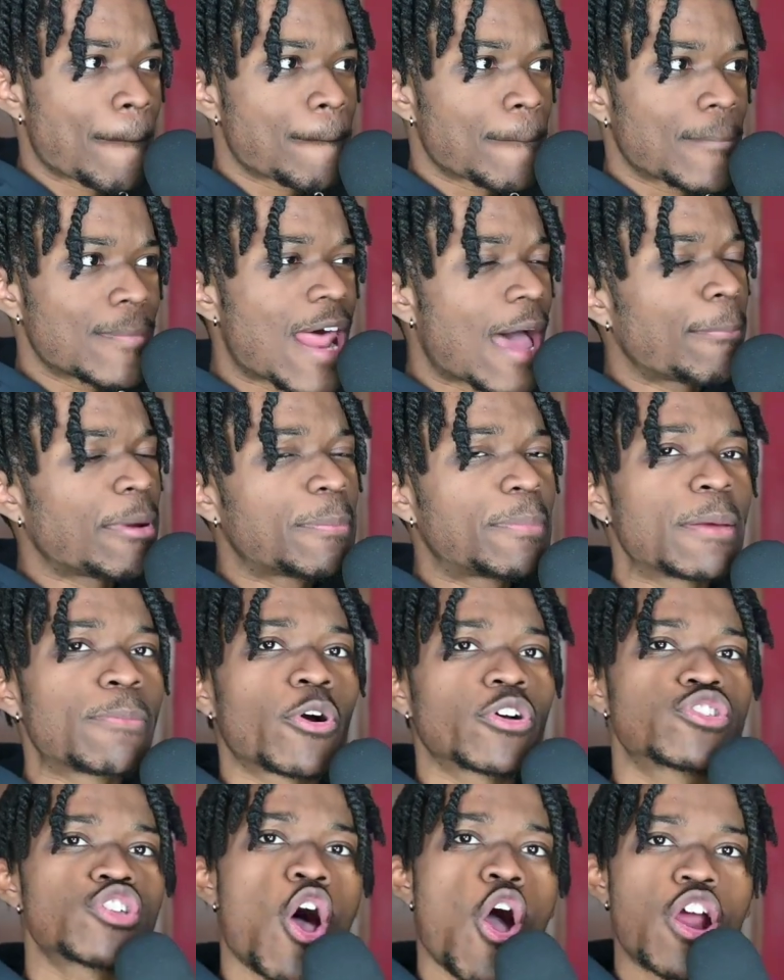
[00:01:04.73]
not many people
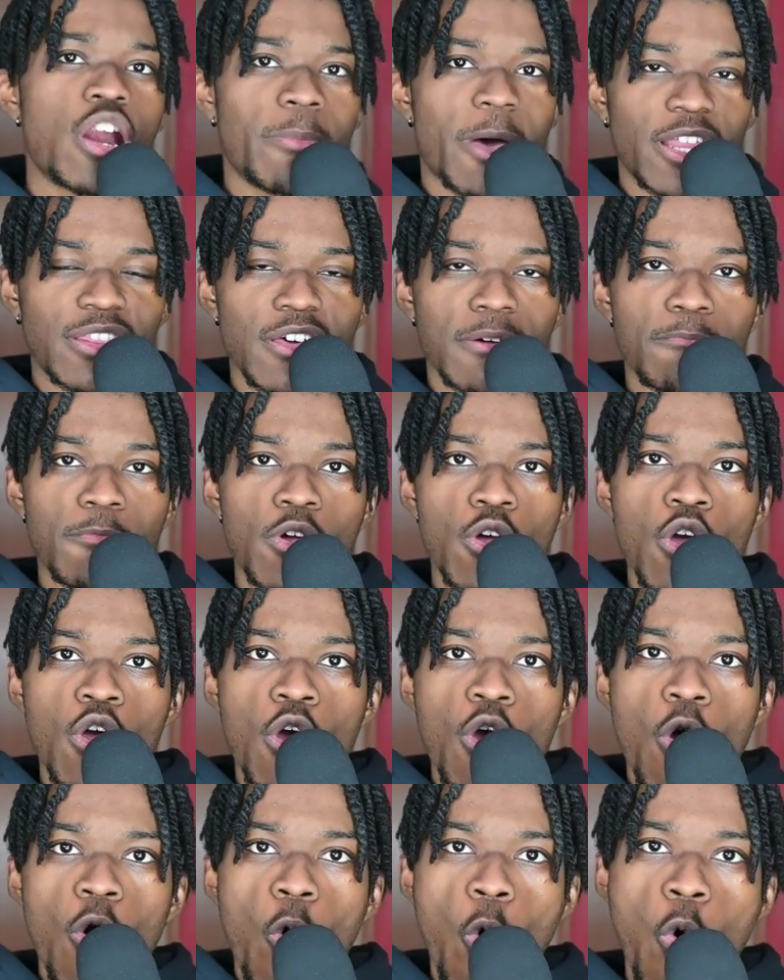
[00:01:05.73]
are talking about them
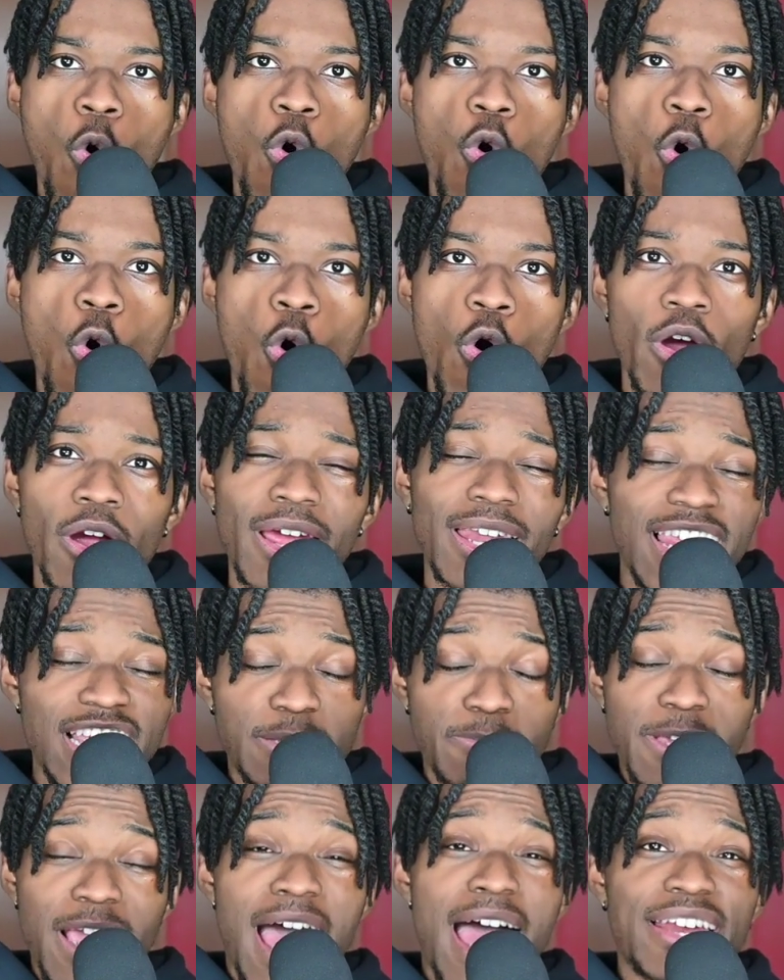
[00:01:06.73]
or or let's
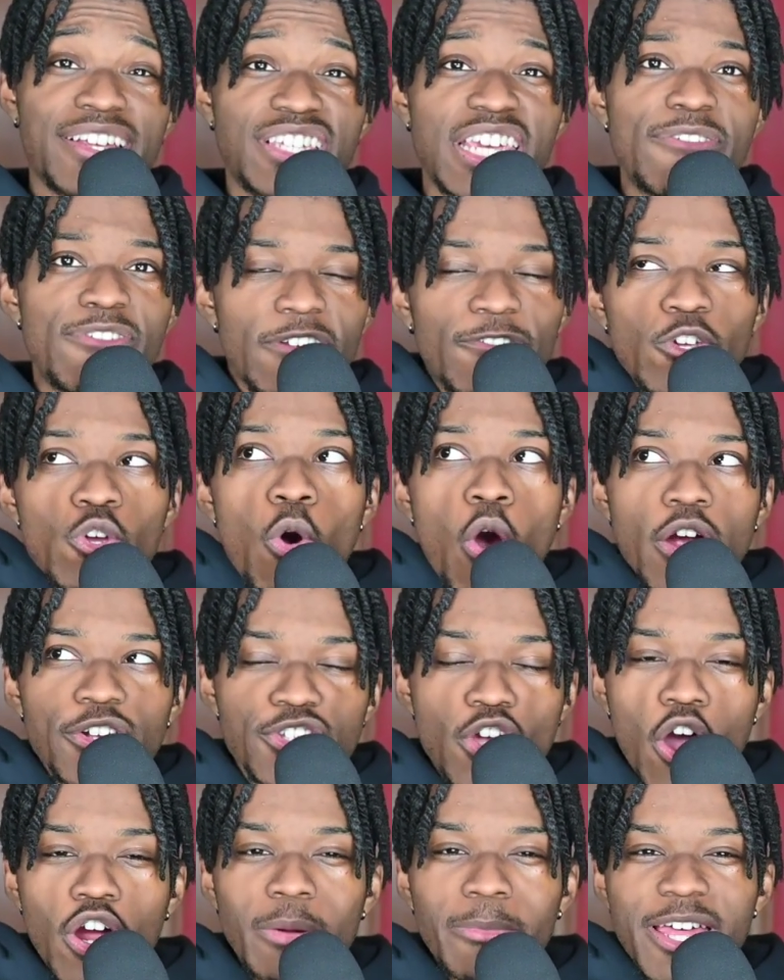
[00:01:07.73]
be honest, even if you are
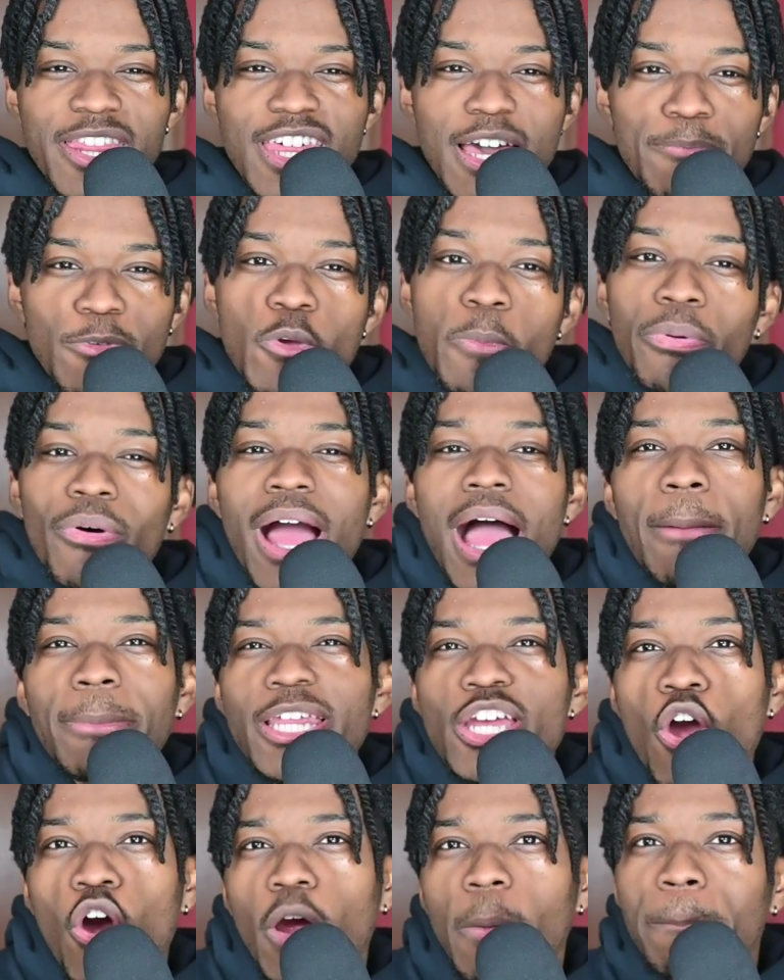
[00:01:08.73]
talking about them, you
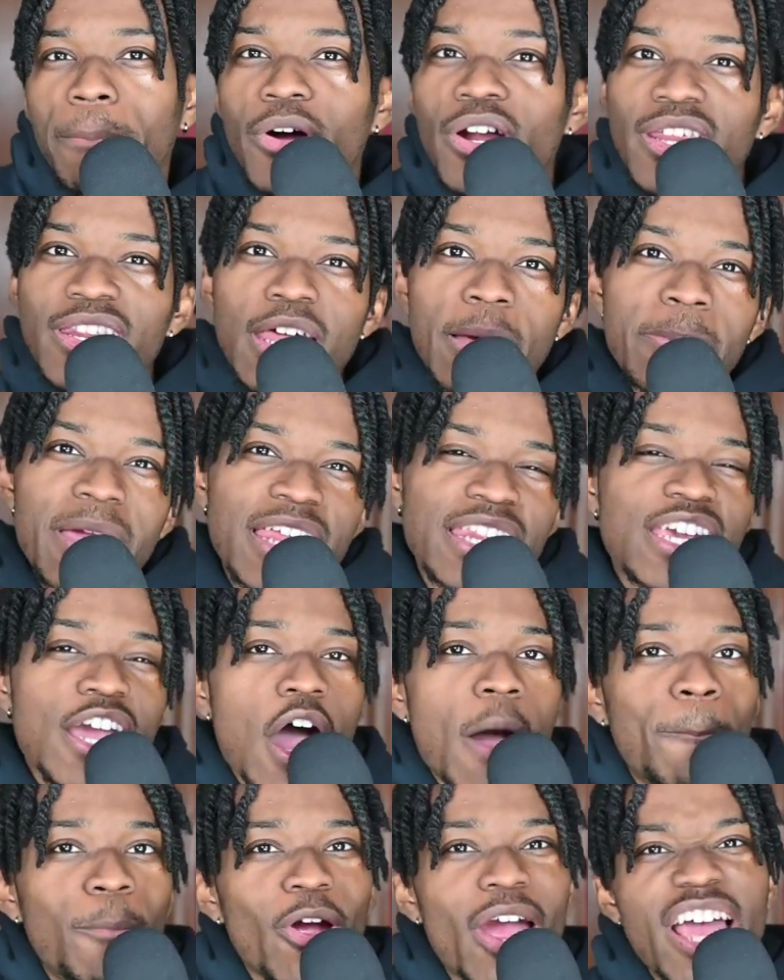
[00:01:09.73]
probably aren't putting them in the
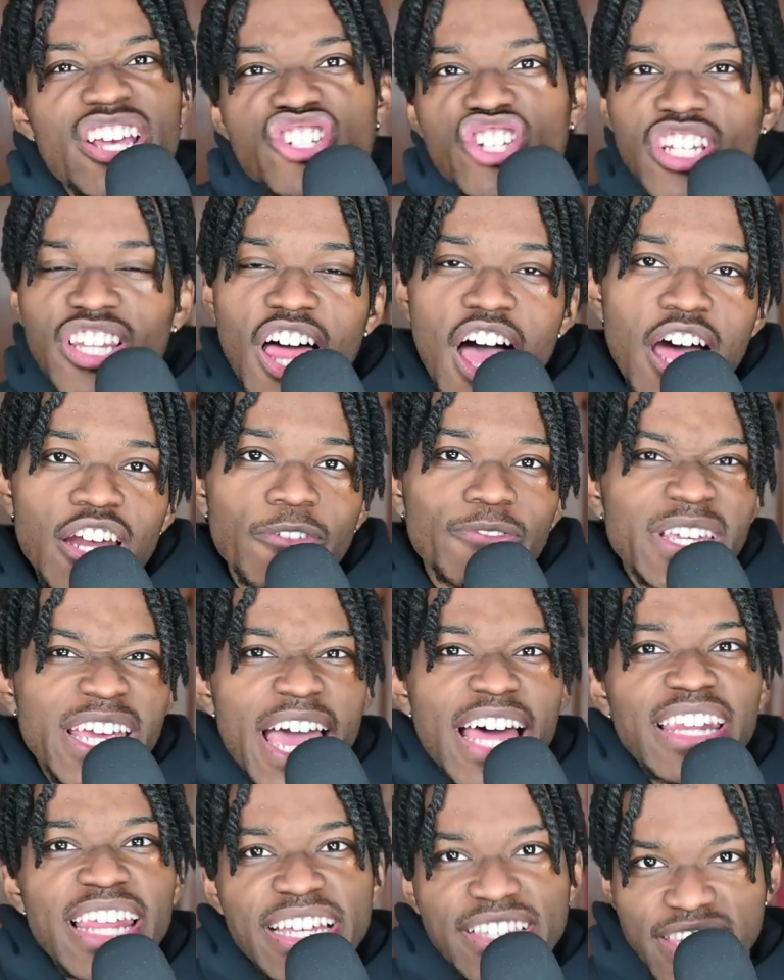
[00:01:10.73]
upper echelon of the
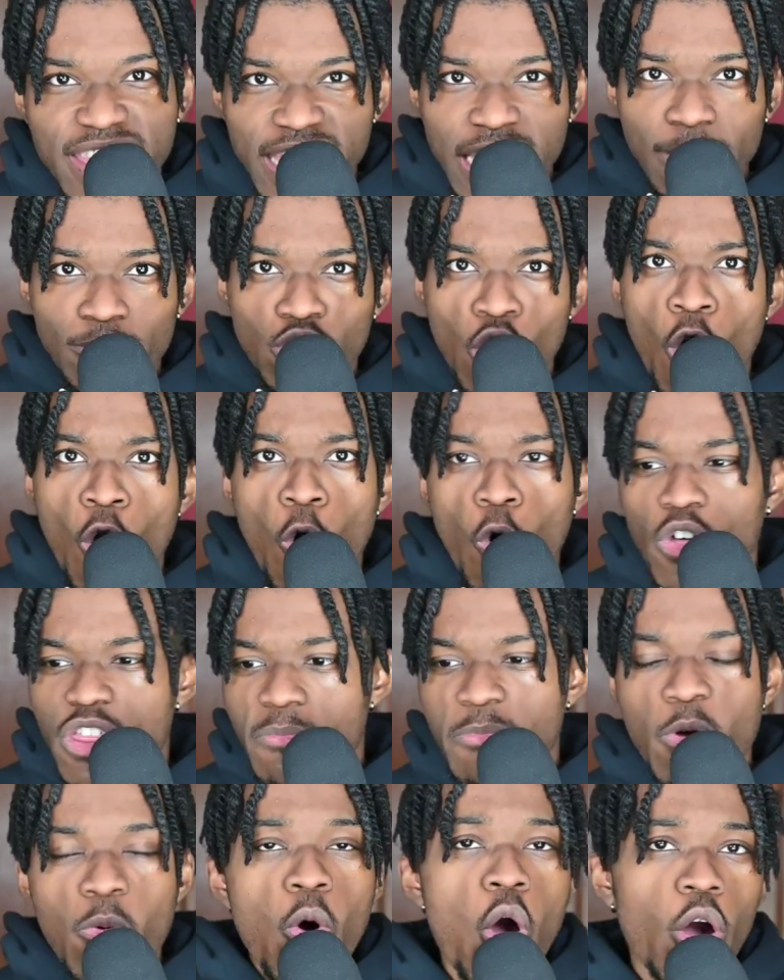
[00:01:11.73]
LA teams or the
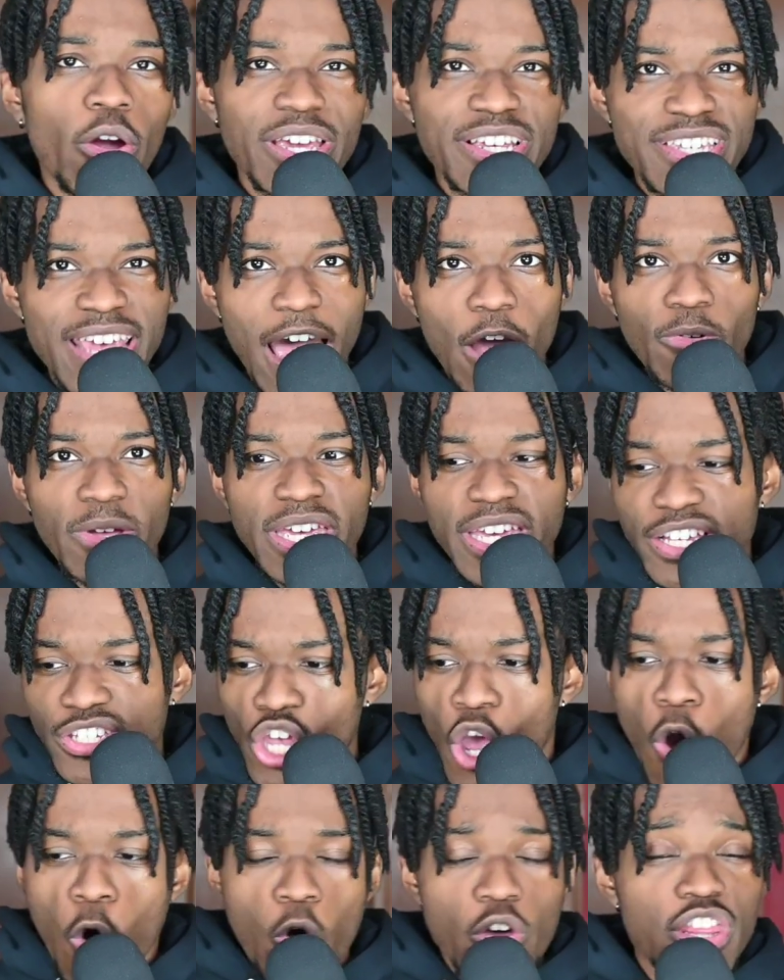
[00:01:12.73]
Milwaukee's out east
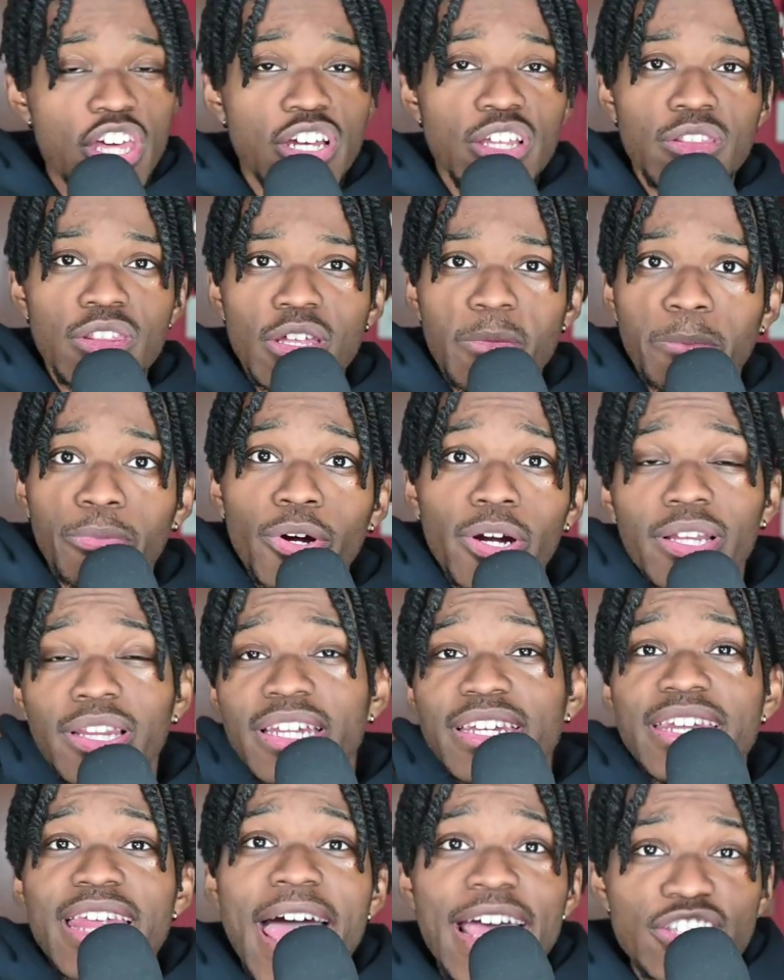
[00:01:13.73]
or the the
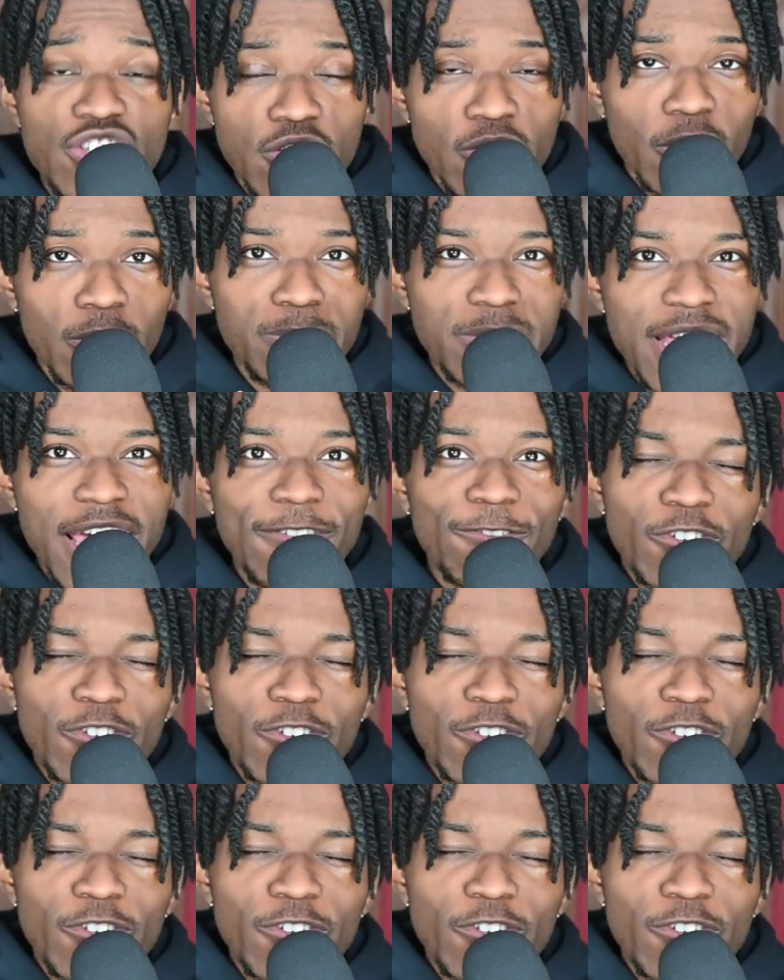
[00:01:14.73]
Brooklyn Nets, you know what I'm saying?